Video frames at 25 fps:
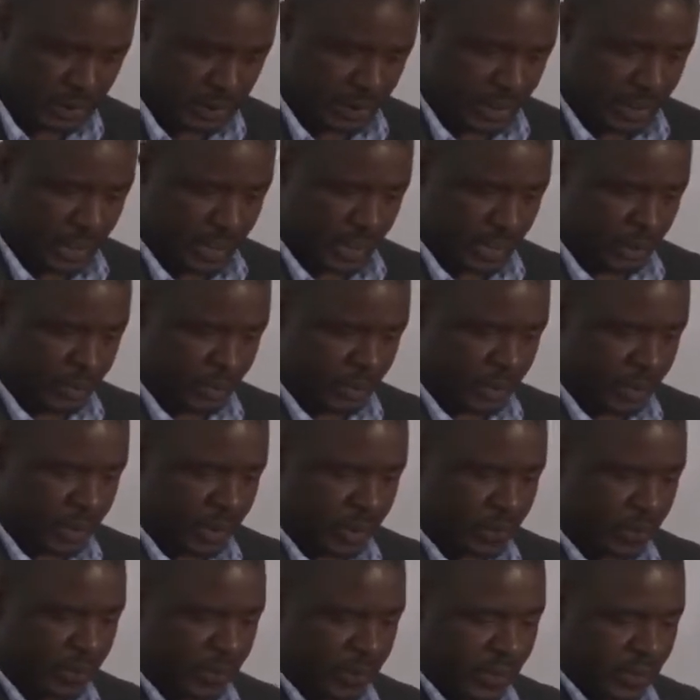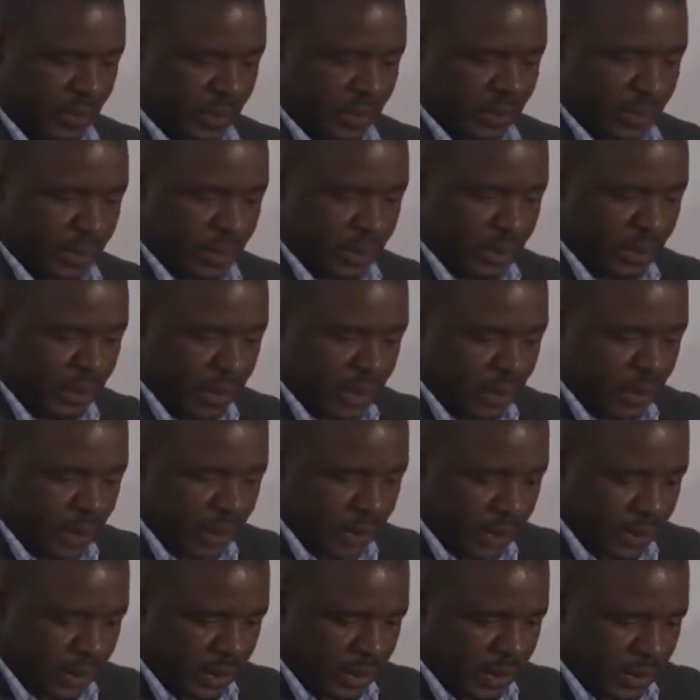their capital, and
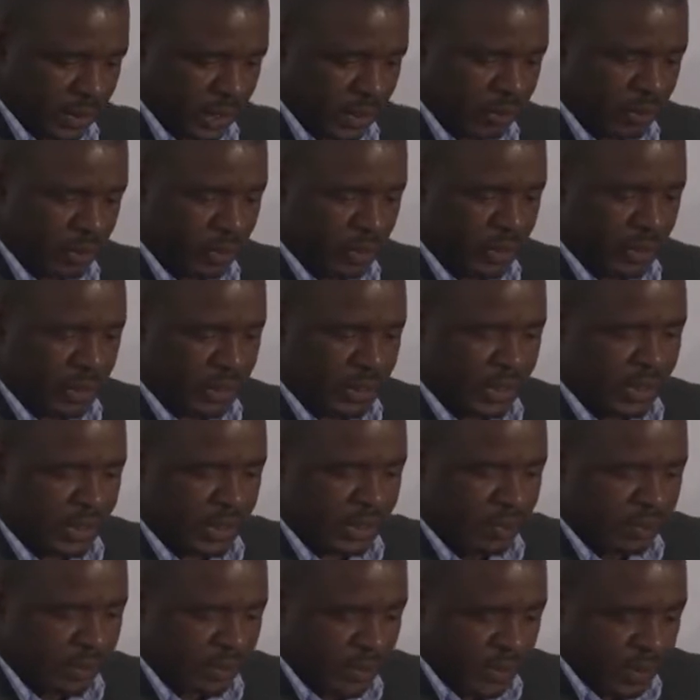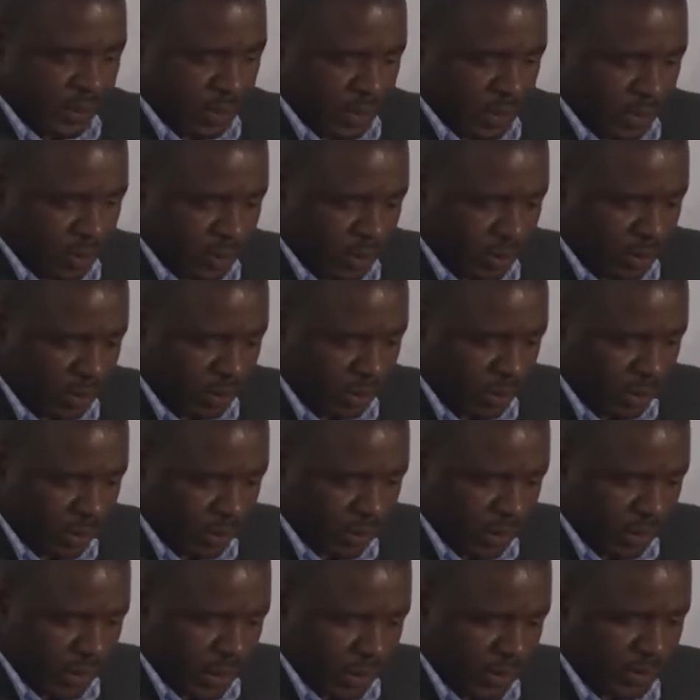the Gabon leader Omar
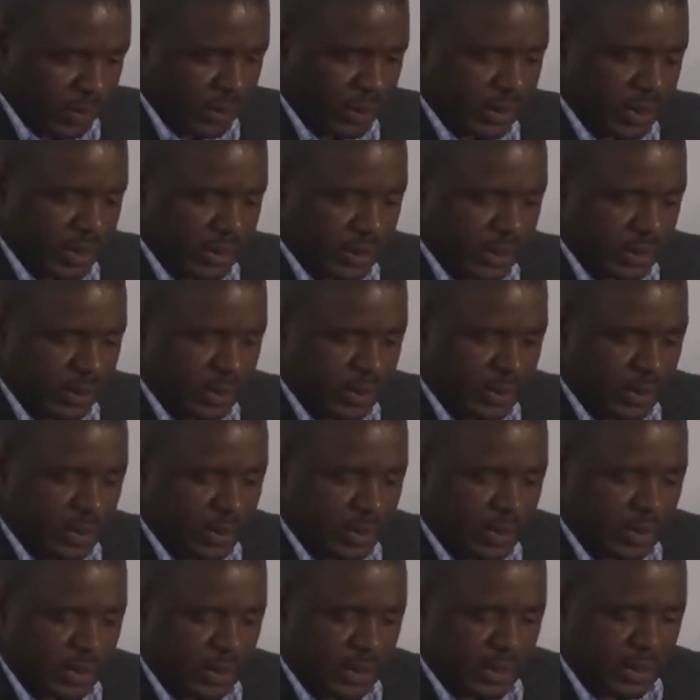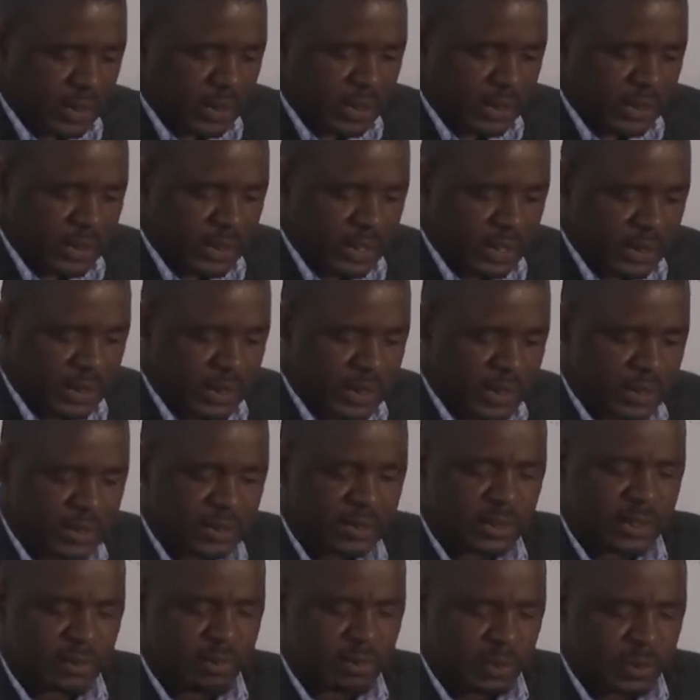Bongo actually declares that
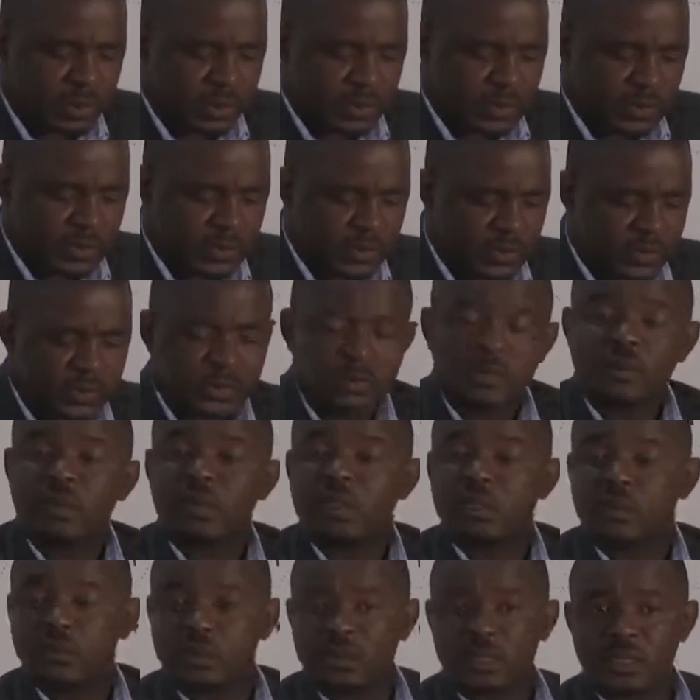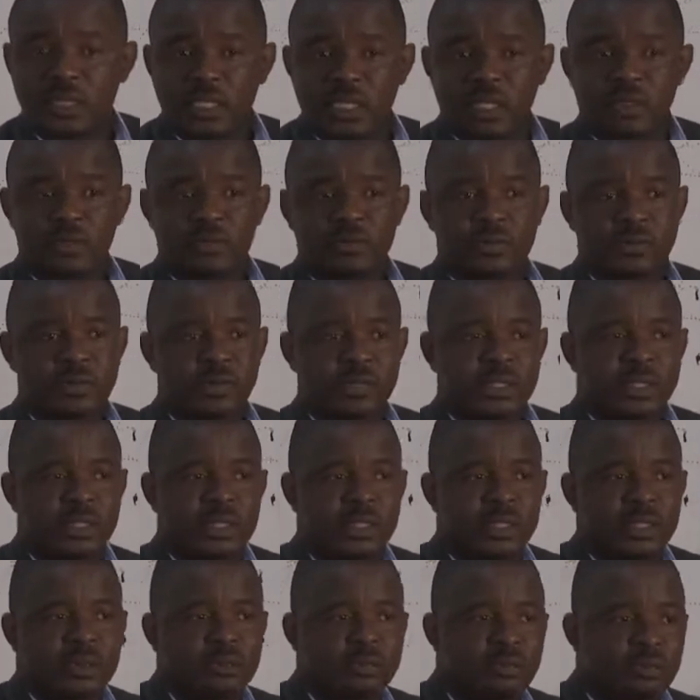Gabon is on the side of
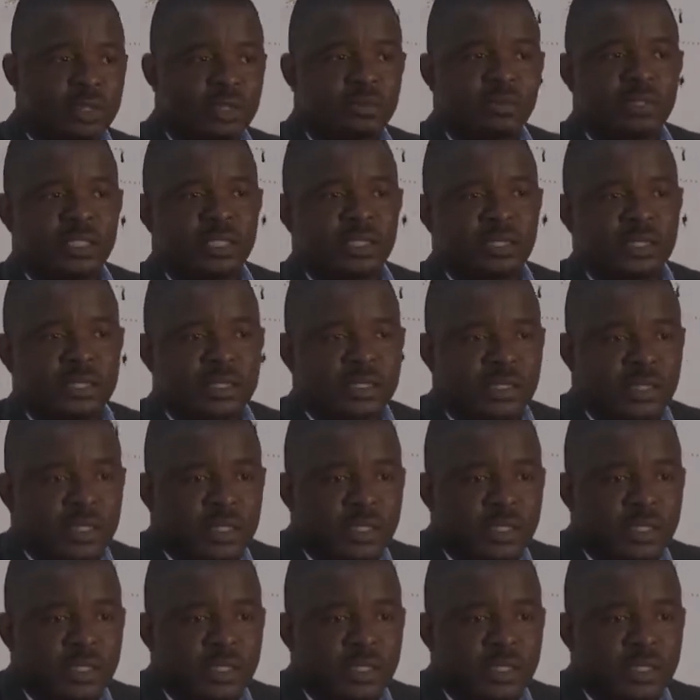Rhodesia publicly.